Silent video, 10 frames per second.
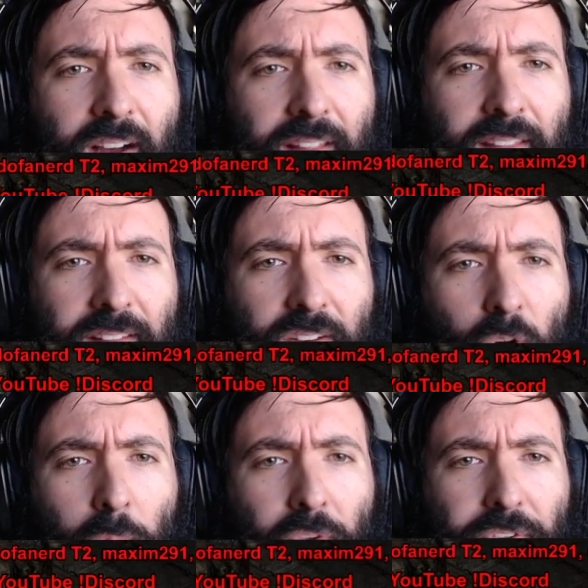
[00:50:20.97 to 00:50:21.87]
Yeah, it's
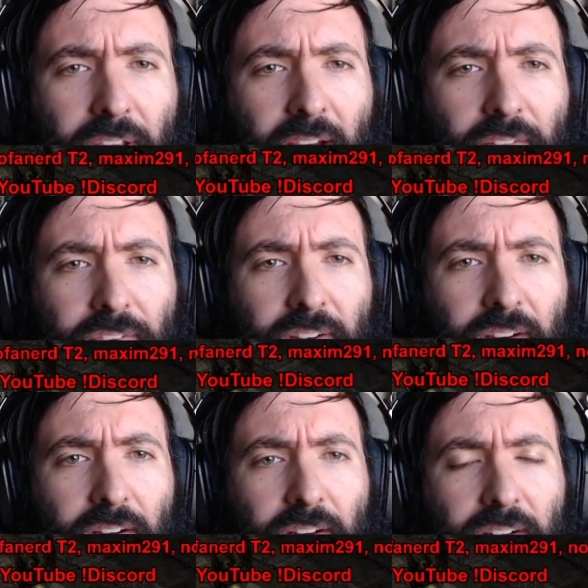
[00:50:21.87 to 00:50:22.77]
almost half,
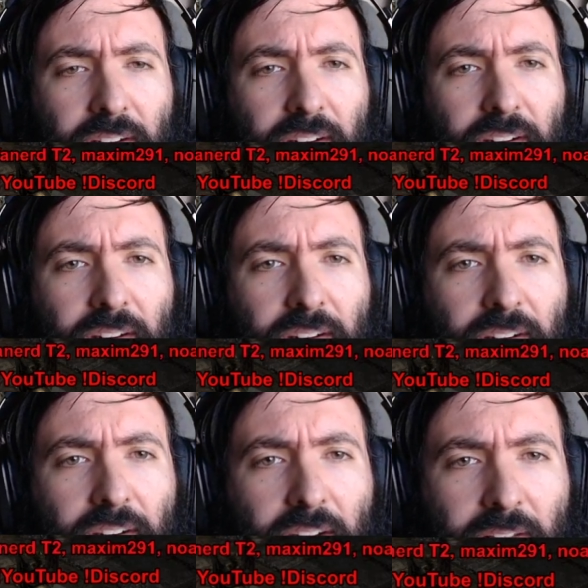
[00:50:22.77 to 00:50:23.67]
yeah.
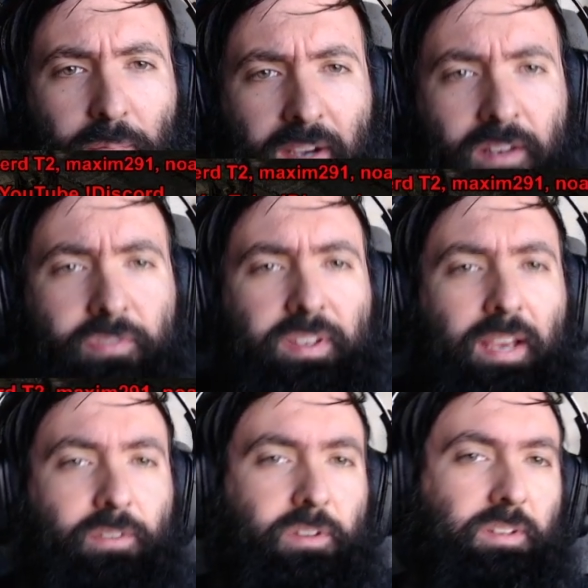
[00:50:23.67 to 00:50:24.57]
It might have
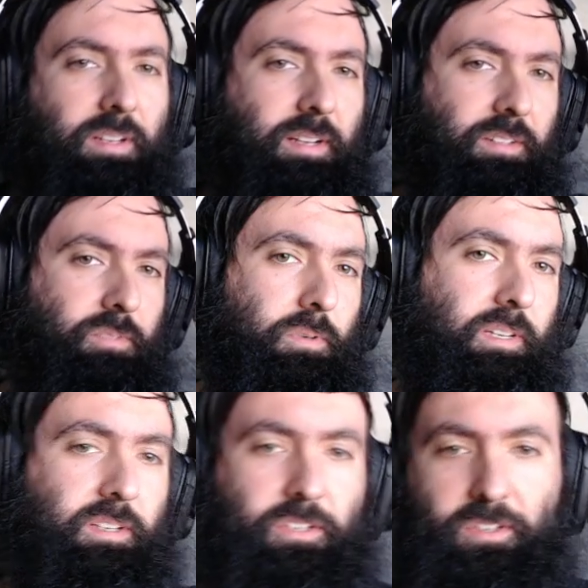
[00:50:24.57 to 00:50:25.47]
counted it as when
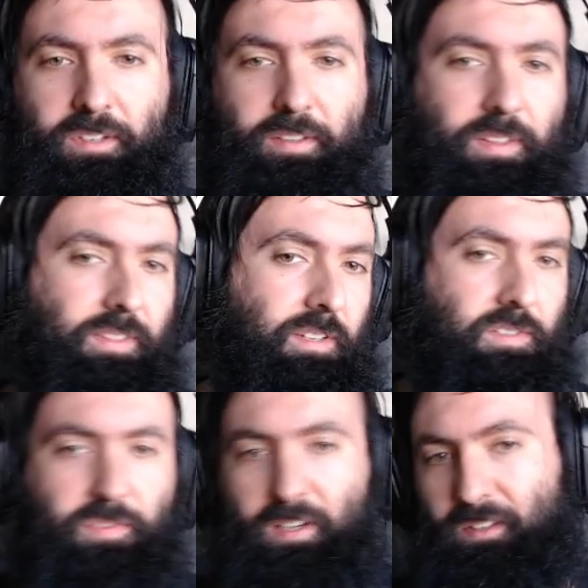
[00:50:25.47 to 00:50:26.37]
he should... I think
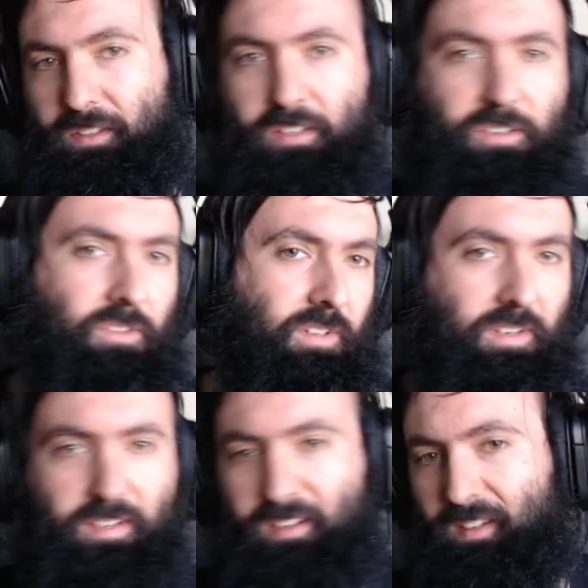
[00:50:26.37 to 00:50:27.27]
that's phase two
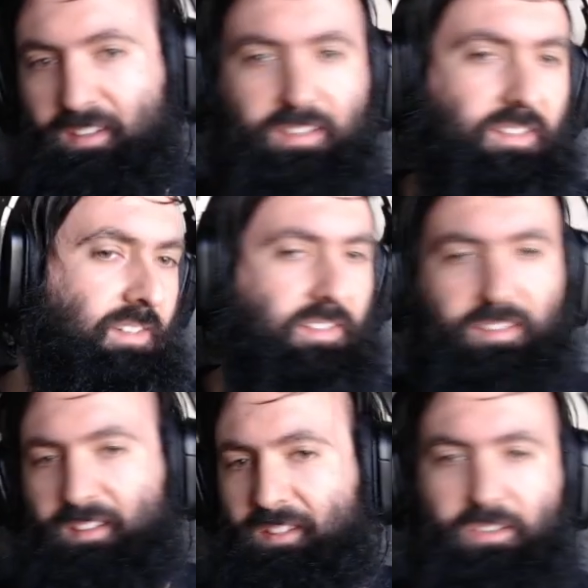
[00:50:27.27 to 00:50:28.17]
there.
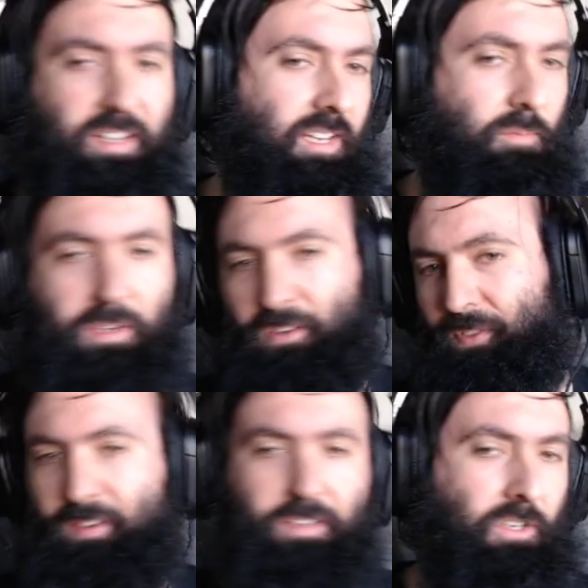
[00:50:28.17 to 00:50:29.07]
So he hit me with
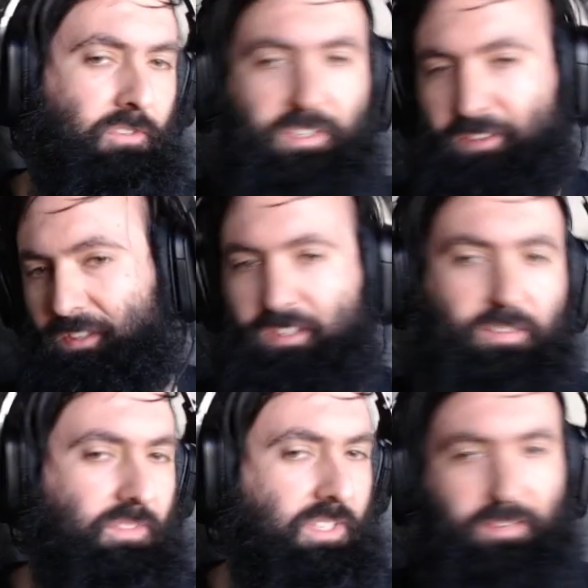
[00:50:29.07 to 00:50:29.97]
the Nova at the
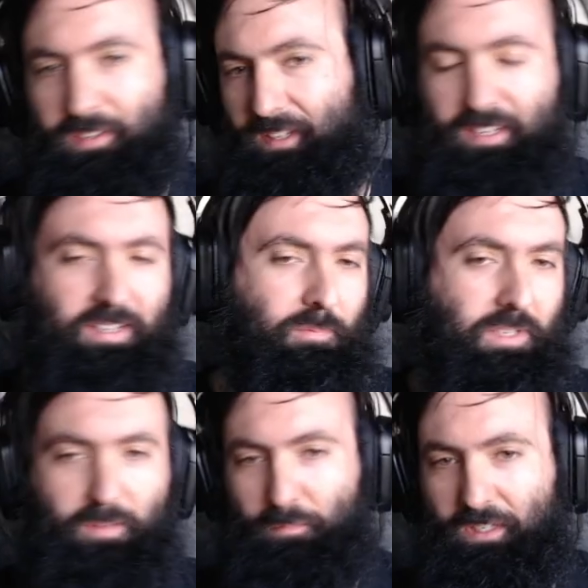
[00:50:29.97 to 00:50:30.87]
same time I got hit by
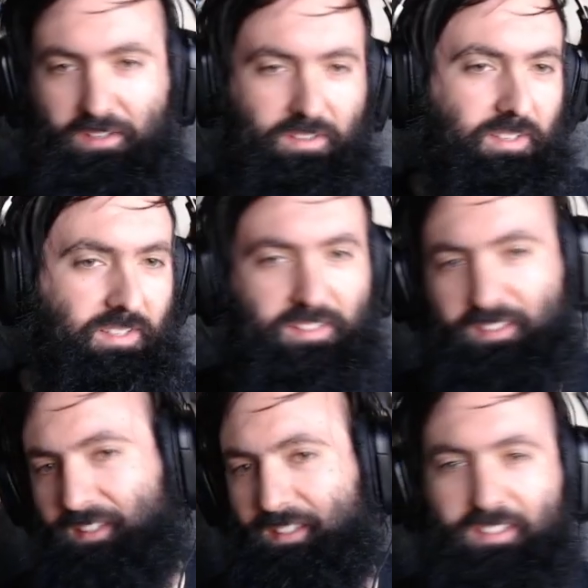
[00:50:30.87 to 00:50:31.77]
a meteor.
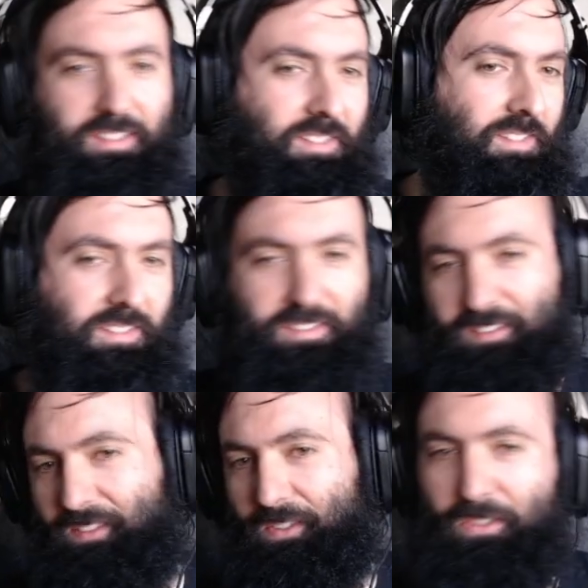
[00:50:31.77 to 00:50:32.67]

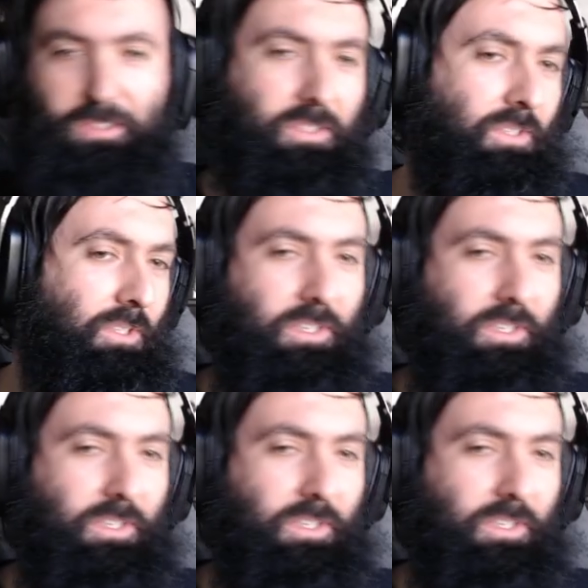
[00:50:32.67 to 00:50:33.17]
Oh.